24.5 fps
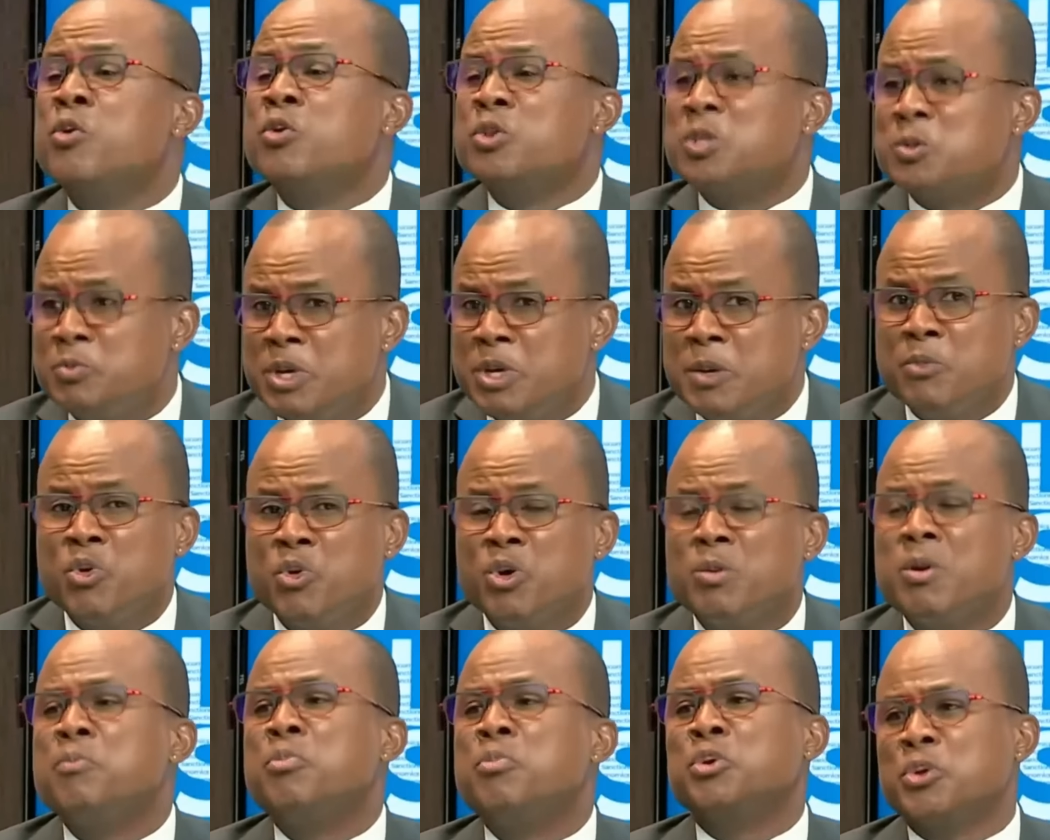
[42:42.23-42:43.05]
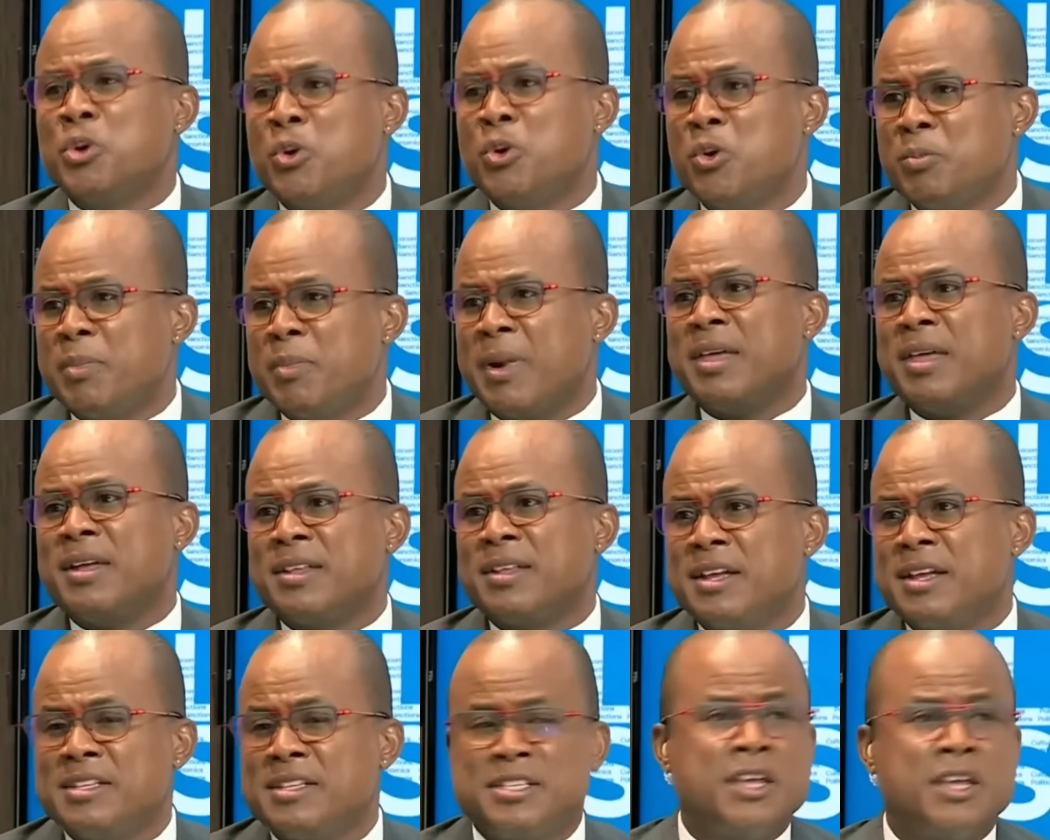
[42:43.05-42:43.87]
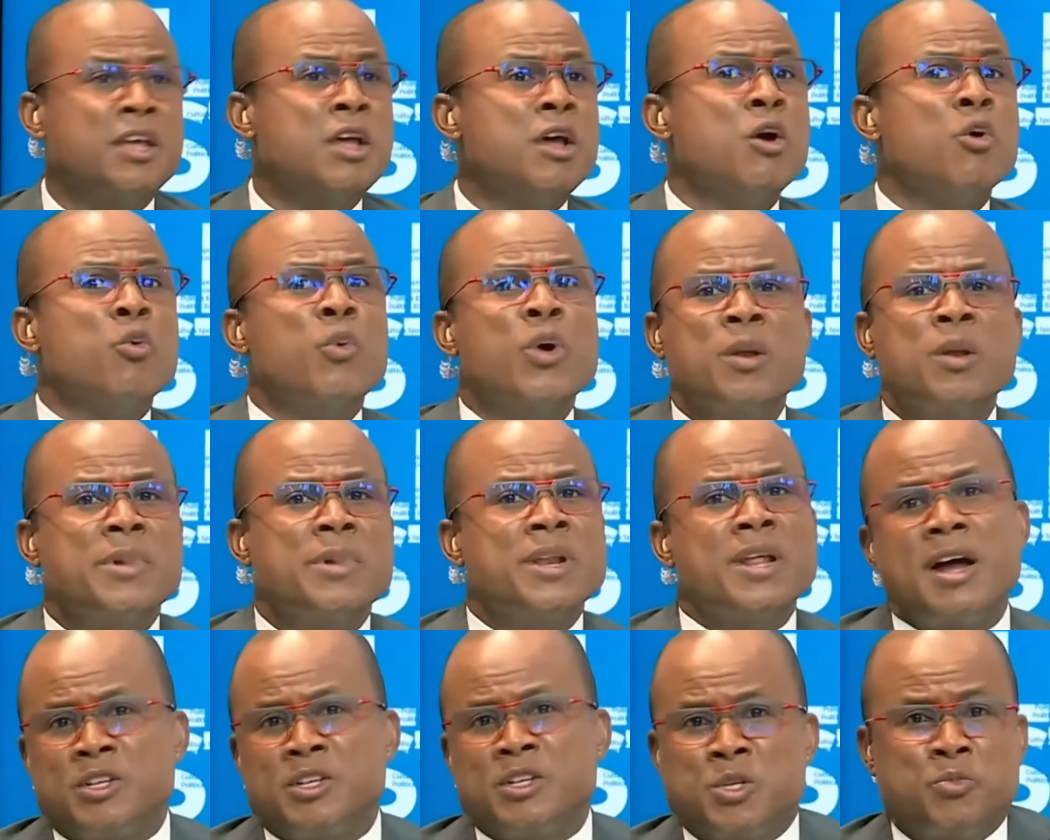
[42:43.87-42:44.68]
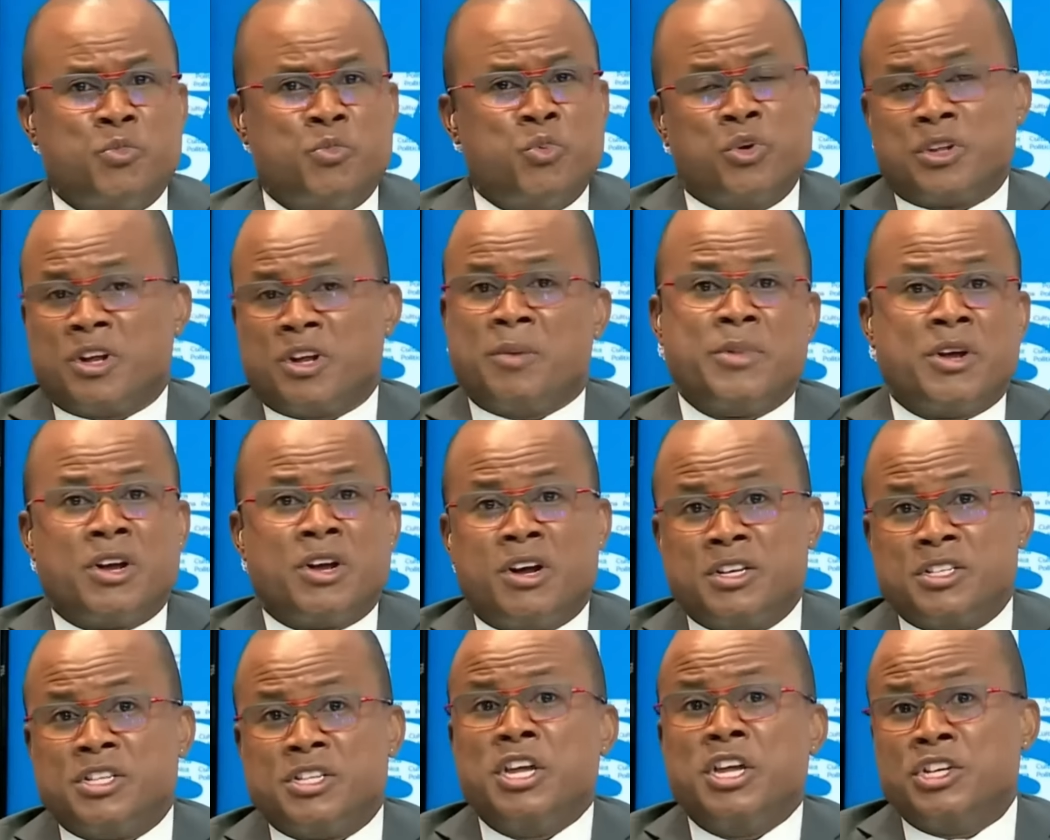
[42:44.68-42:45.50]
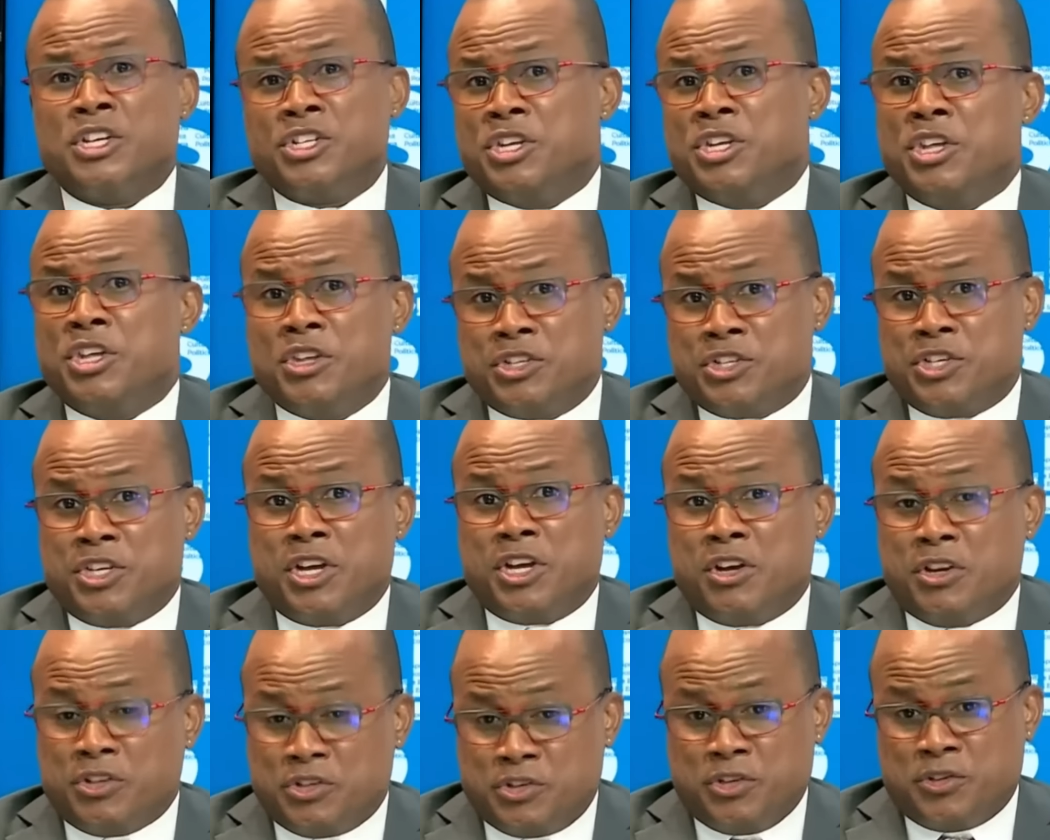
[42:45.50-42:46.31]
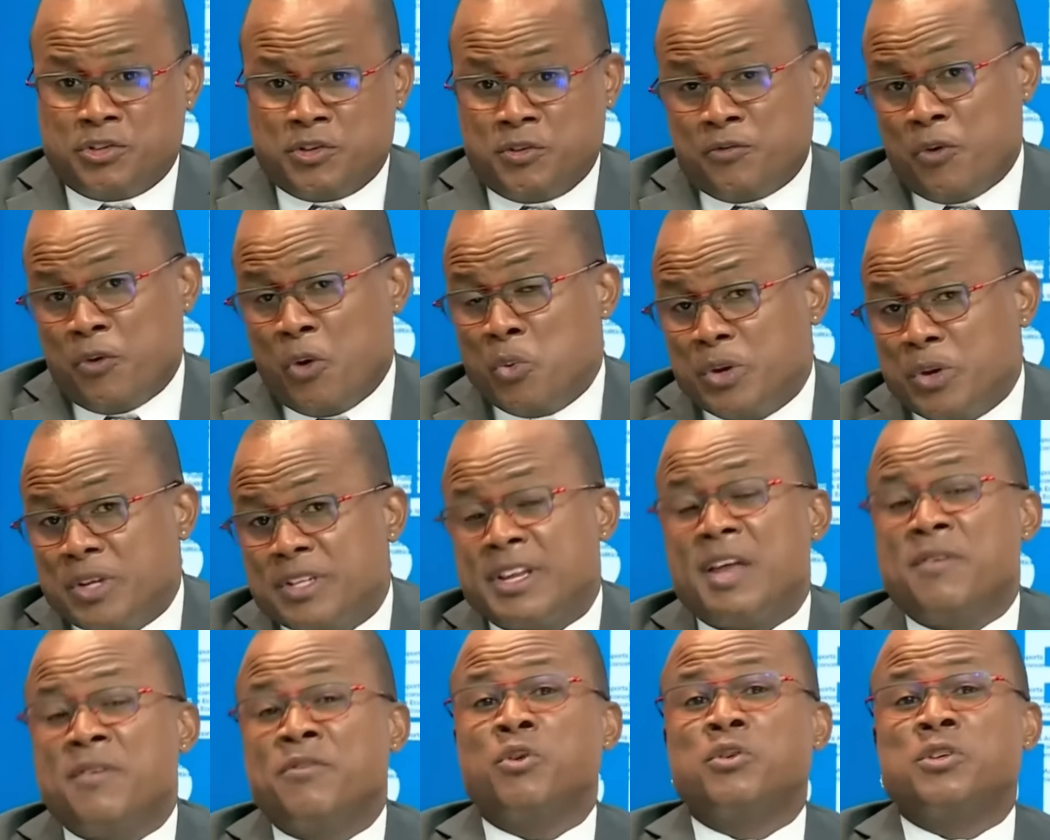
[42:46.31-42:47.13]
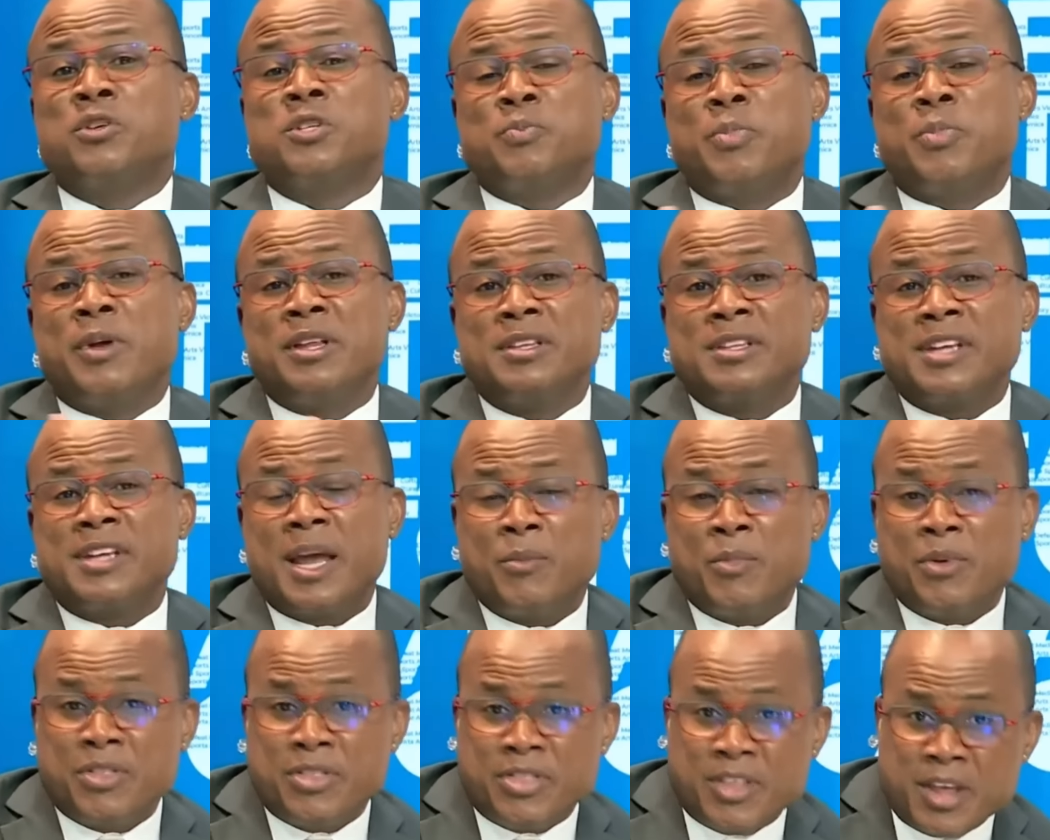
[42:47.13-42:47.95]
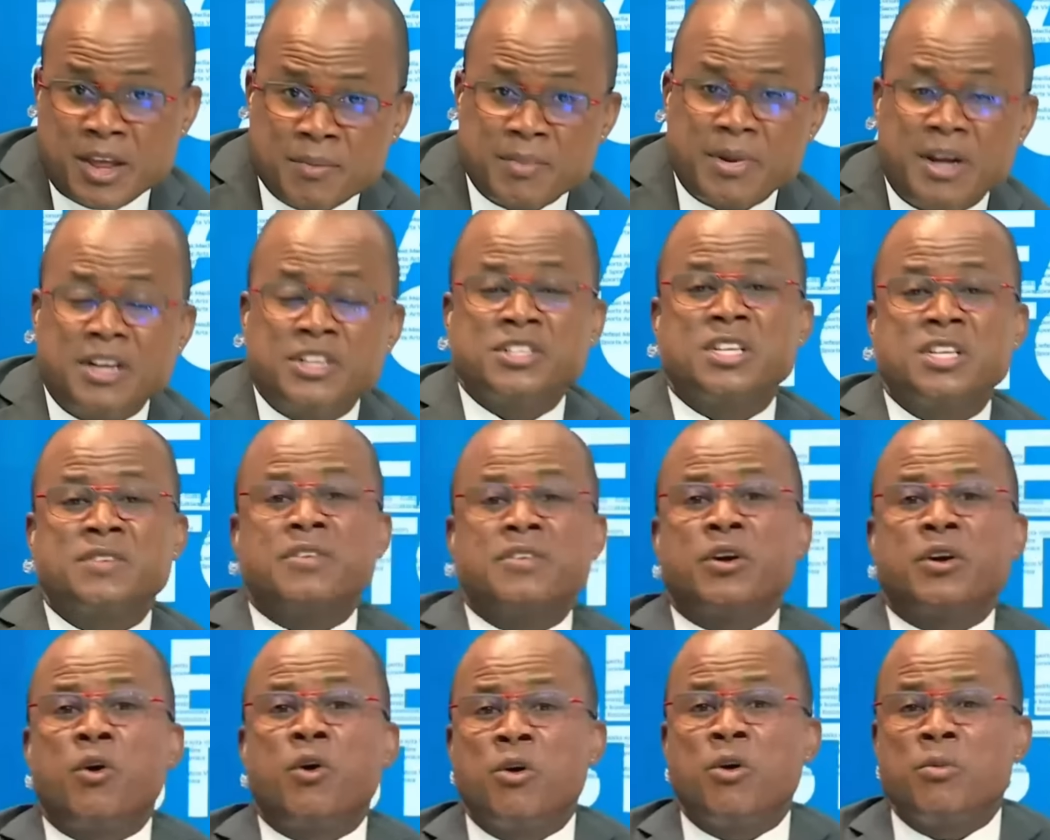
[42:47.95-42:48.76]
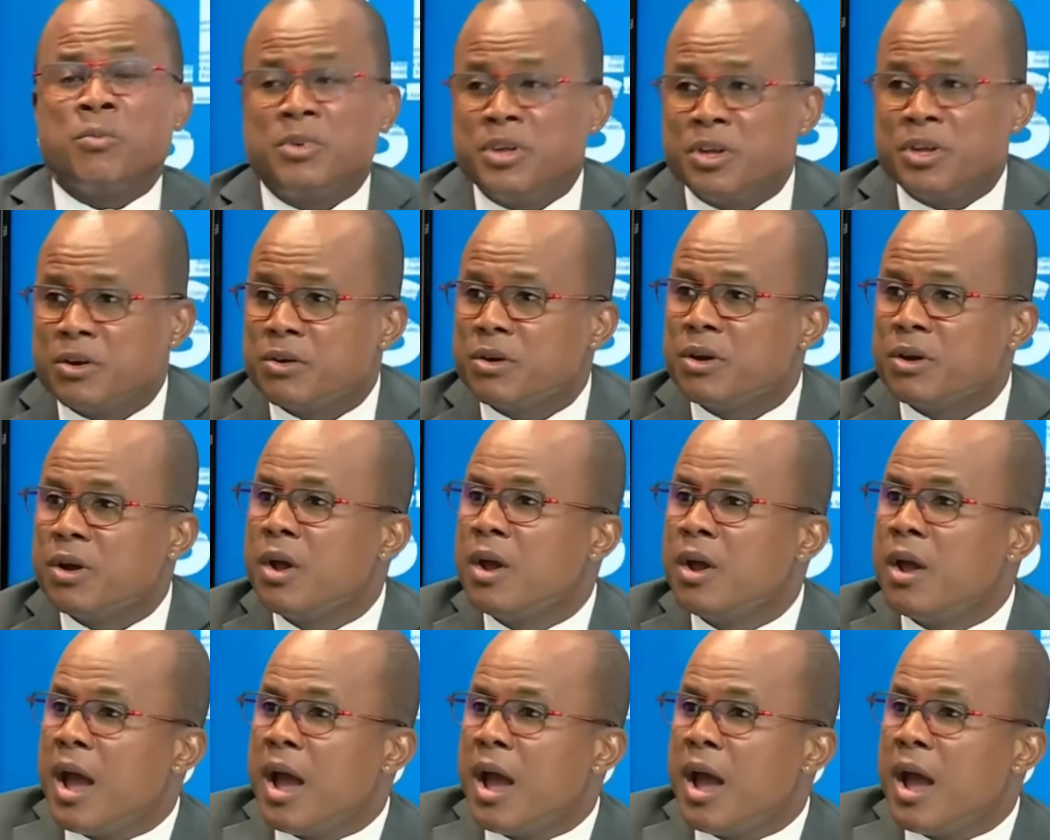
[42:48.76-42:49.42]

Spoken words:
those people will put out by that and say, well, me now support her because she found the time to spend time with them and she never come here.